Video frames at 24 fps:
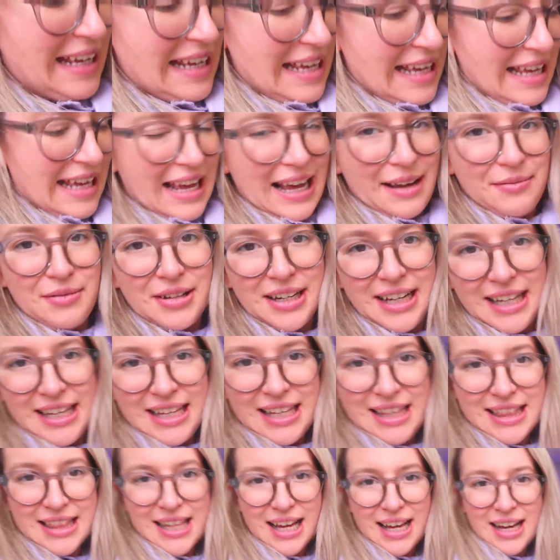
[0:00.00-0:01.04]
I'm gonna
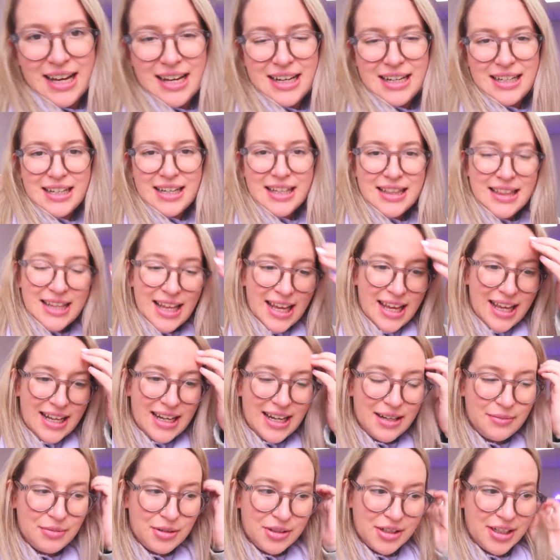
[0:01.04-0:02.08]
eat that and then
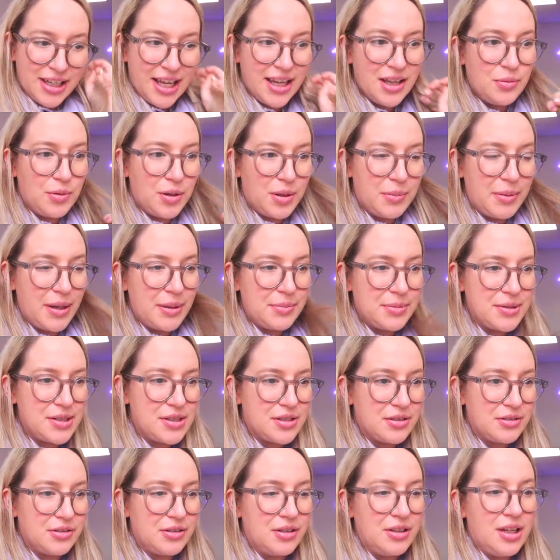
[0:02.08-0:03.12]
I'm gonna get the wallpapers
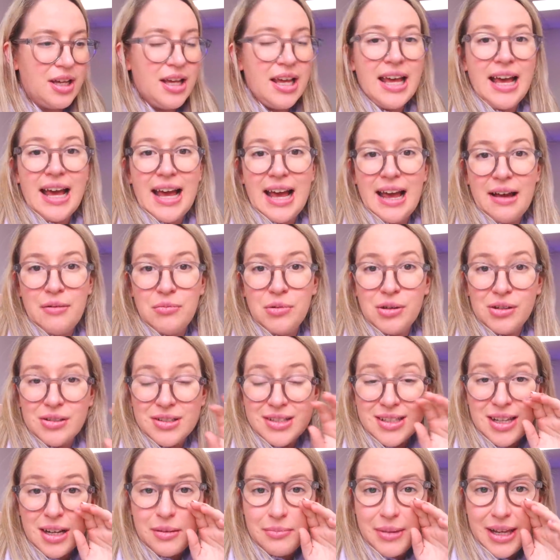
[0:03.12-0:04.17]
done and we'll
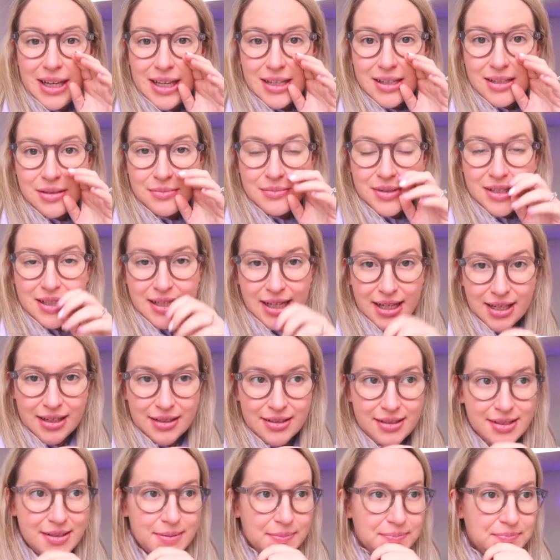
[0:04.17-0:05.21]
start making some
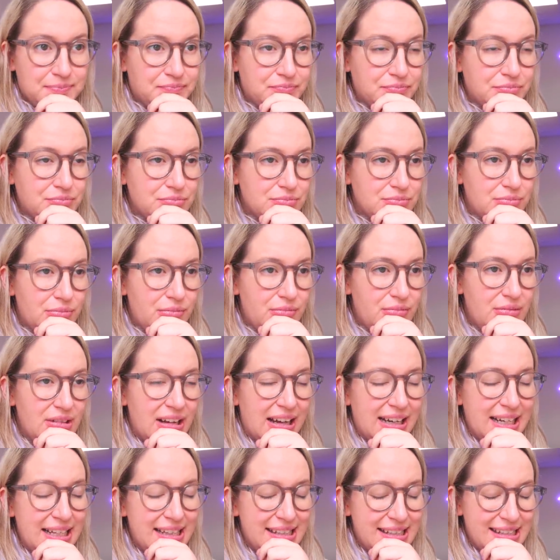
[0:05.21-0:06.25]
stickers.
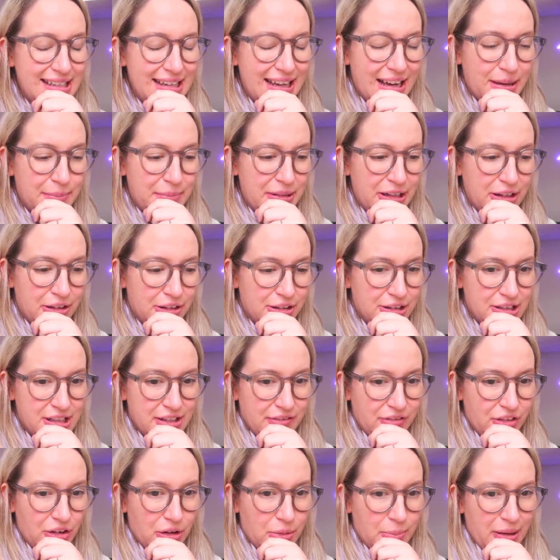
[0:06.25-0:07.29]
I need to see how many orders
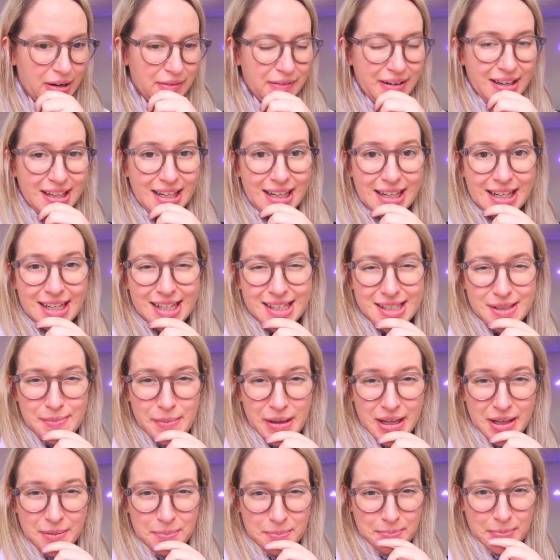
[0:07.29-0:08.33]
I've got but I reckon I need to
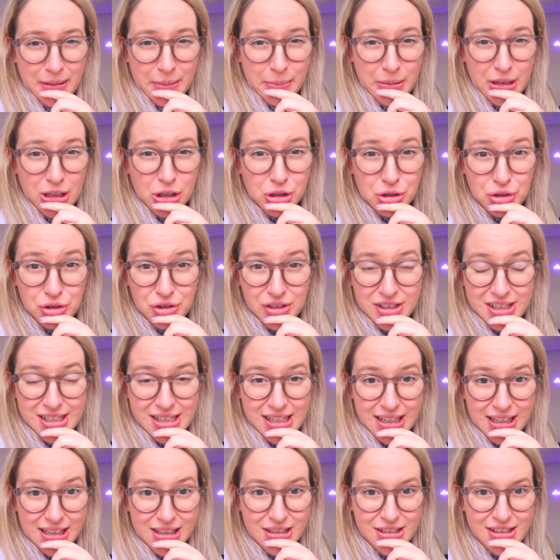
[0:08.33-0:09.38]
make maybe 100
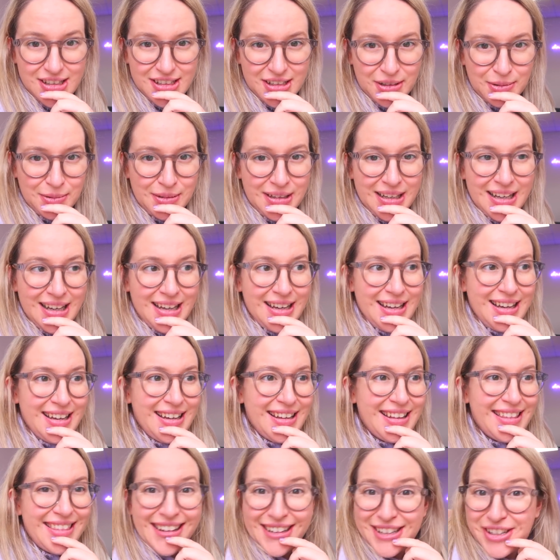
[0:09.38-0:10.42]
stickers so
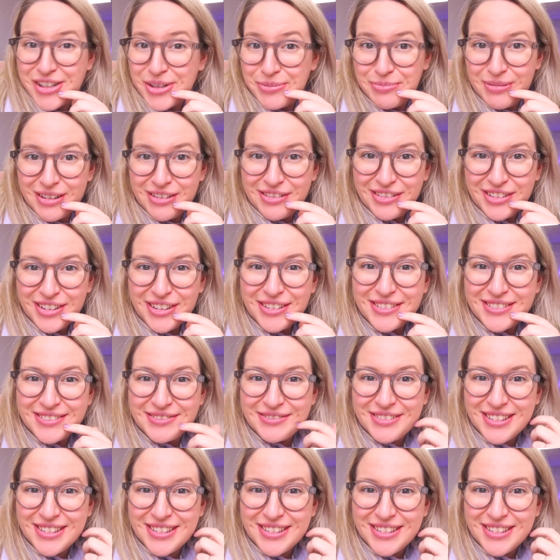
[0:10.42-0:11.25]
that should be fun.